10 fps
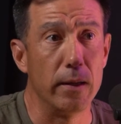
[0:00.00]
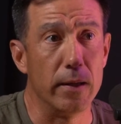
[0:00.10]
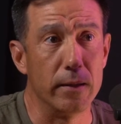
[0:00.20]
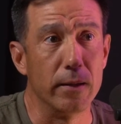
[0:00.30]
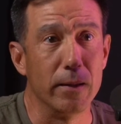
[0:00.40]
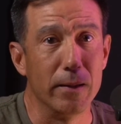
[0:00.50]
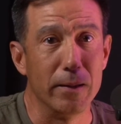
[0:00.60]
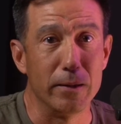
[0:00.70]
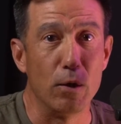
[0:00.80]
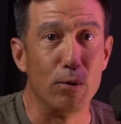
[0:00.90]
And
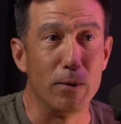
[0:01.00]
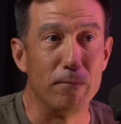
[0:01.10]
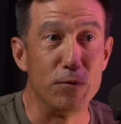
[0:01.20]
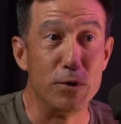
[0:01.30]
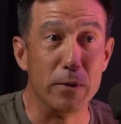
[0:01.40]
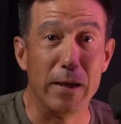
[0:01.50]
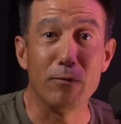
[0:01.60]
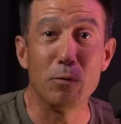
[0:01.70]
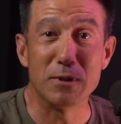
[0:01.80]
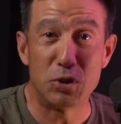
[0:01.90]

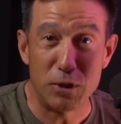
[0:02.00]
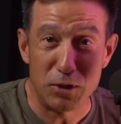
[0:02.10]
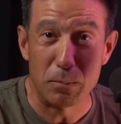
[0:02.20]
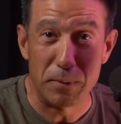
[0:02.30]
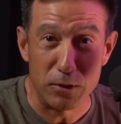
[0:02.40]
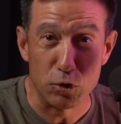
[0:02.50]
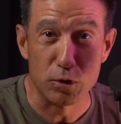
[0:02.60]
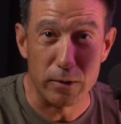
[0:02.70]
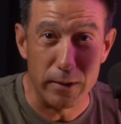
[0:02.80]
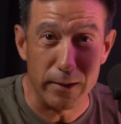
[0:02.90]
everyone sees the pictures
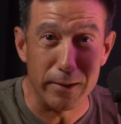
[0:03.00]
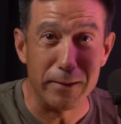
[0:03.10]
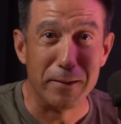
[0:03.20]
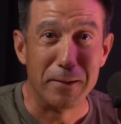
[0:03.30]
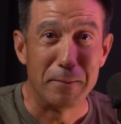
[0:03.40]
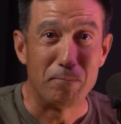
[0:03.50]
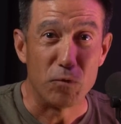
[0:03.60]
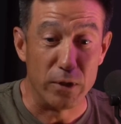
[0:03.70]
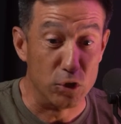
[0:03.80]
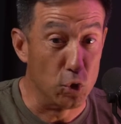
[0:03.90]
of D
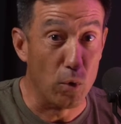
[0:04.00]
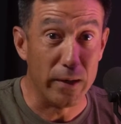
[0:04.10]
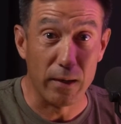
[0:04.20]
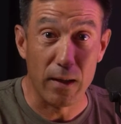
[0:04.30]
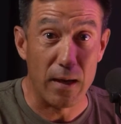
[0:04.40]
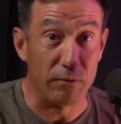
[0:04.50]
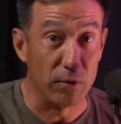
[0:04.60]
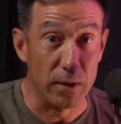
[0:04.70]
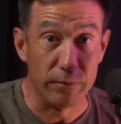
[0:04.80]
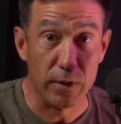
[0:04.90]
enjoying life,
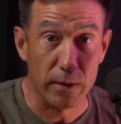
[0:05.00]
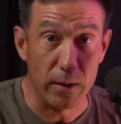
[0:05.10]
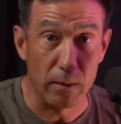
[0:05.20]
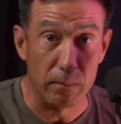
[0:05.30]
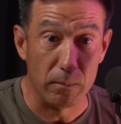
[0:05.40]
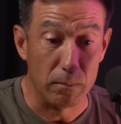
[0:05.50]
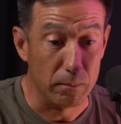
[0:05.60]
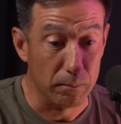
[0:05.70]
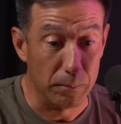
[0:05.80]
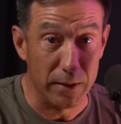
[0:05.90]
living it up.
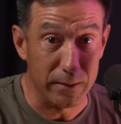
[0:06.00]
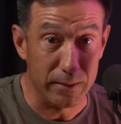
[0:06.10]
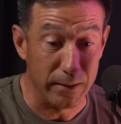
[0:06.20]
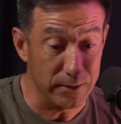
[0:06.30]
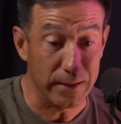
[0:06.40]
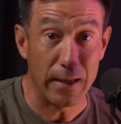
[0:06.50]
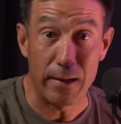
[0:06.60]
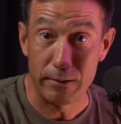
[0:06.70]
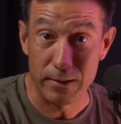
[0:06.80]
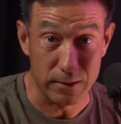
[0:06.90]
But there's a guy
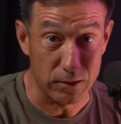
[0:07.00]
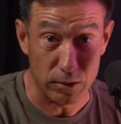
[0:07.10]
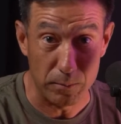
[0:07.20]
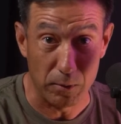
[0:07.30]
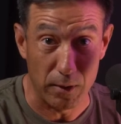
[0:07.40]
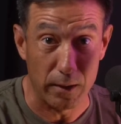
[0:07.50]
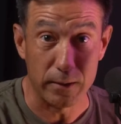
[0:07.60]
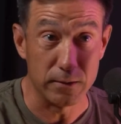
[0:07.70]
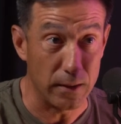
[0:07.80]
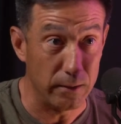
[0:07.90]
who doesn't sleep a lot,
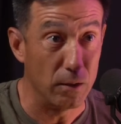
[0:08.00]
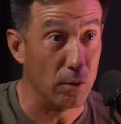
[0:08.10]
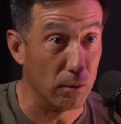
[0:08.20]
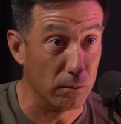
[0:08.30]
because I know